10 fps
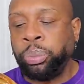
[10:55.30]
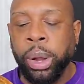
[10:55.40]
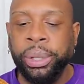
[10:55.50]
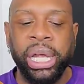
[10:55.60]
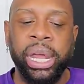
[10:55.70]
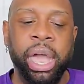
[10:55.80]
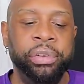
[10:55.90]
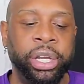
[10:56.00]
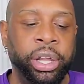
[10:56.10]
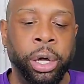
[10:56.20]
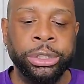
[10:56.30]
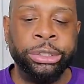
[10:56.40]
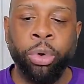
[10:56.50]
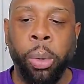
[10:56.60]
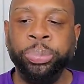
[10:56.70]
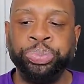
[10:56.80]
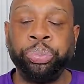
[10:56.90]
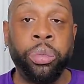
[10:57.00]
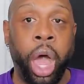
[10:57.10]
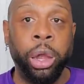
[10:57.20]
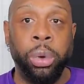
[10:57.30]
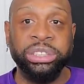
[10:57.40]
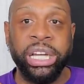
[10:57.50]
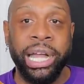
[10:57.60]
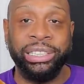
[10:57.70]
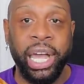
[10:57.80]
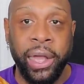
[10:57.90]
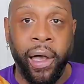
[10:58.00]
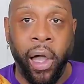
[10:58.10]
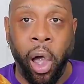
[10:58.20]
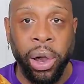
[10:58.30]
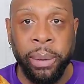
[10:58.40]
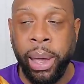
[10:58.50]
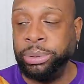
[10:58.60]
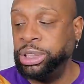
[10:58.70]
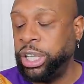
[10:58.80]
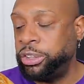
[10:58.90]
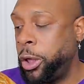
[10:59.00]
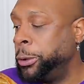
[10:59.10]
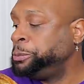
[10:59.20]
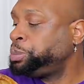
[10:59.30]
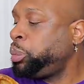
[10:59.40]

But they having it on all the ones they had today all had barbecue sauce on it.